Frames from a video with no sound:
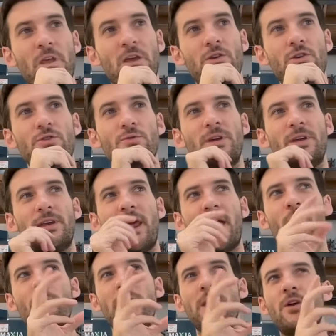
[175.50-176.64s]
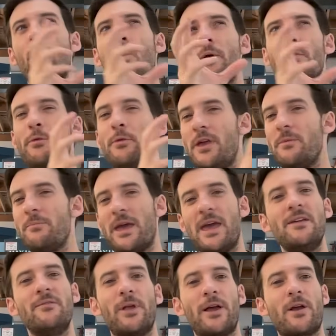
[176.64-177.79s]
you can now make one thing
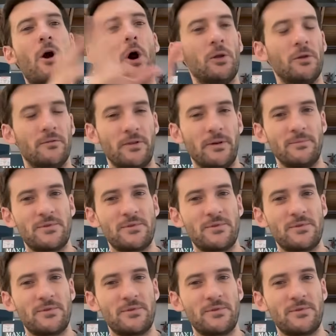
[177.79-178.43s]
behave like all of them.